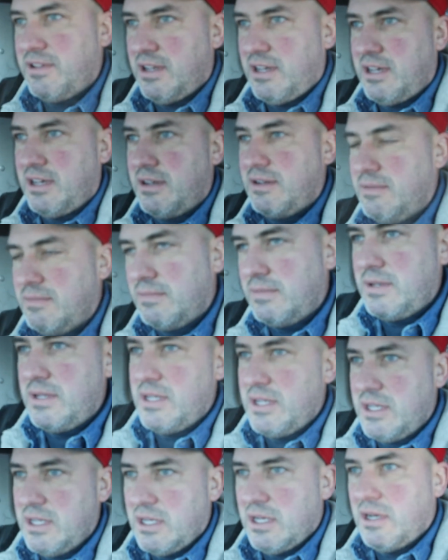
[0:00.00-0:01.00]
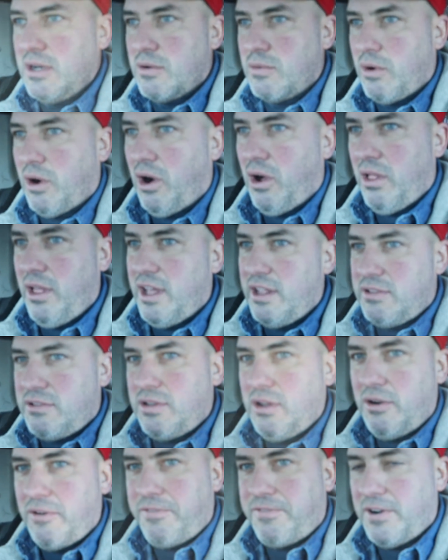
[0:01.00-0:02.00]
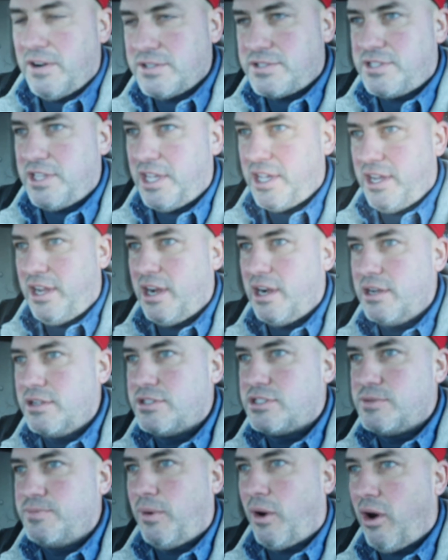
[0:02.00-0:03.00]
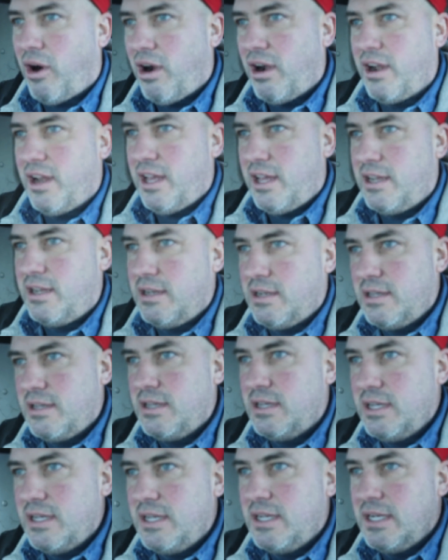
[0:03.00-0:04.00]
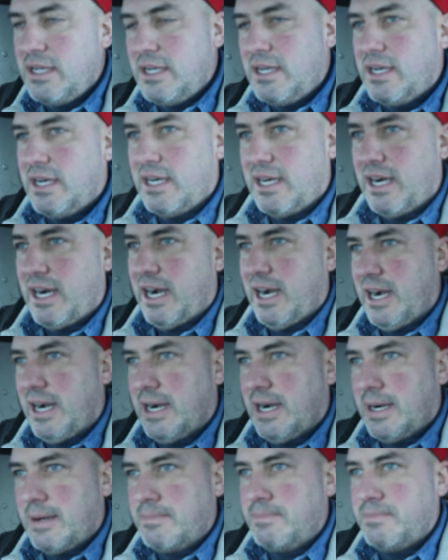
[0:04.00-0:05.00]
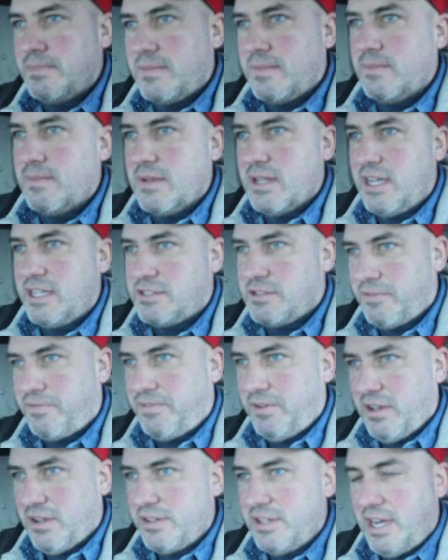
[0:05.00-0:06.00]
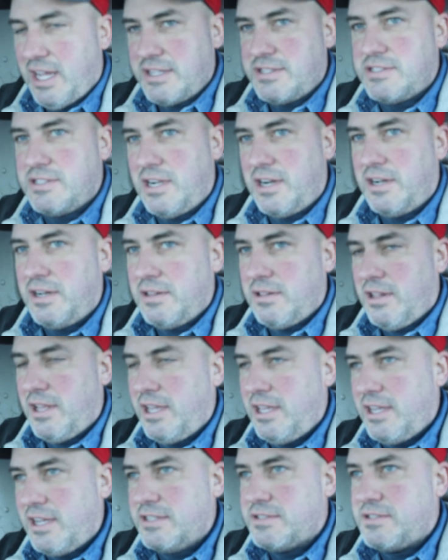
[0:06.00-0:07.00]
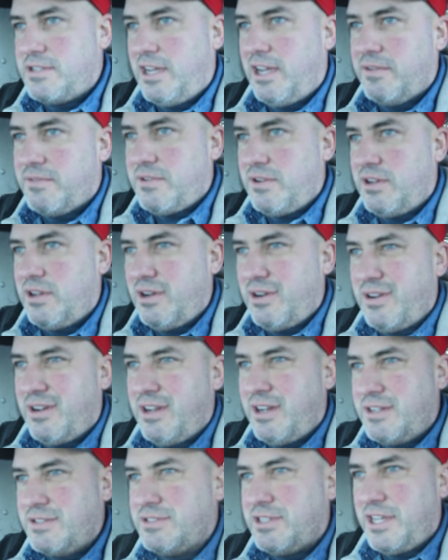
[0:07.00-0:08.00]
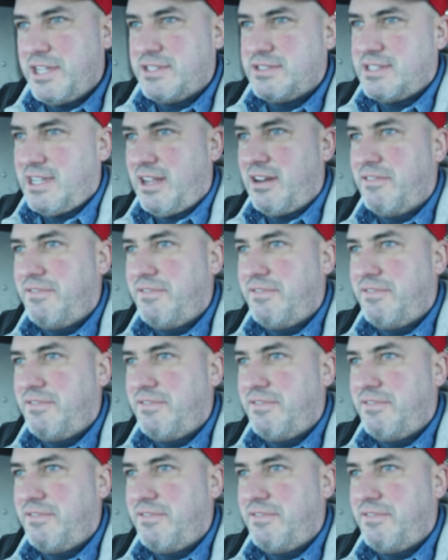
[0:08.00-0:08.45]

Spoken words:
to roll into first thing here this morning. That's a field that I started late yesterday afternoon, and there's like 10 or